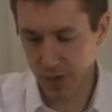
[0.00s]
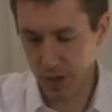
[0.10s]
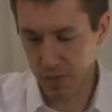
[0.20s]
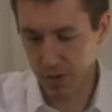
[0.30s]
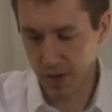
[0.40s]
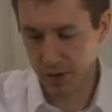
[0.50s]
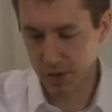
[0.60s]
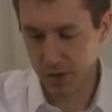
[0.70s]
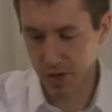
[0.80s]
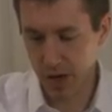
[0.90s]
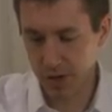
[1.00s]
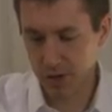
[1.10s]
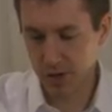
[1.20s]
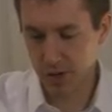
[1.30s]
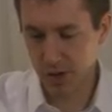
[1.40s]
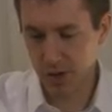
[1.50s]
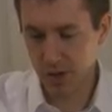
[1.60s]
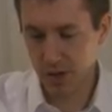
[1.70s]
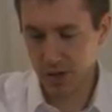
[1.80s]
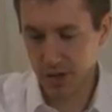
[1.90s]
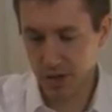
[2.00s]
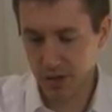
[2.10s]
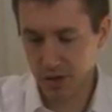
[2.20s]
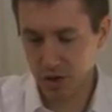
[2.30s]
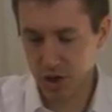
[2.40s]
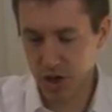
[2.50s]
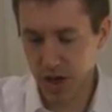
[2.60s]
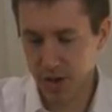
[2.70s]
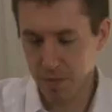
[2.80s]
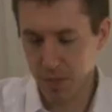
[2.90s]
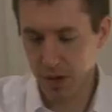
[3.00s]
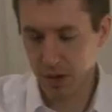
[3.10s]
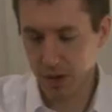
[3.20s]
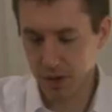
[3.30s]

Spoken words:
Okay, but that's a nice, gymongous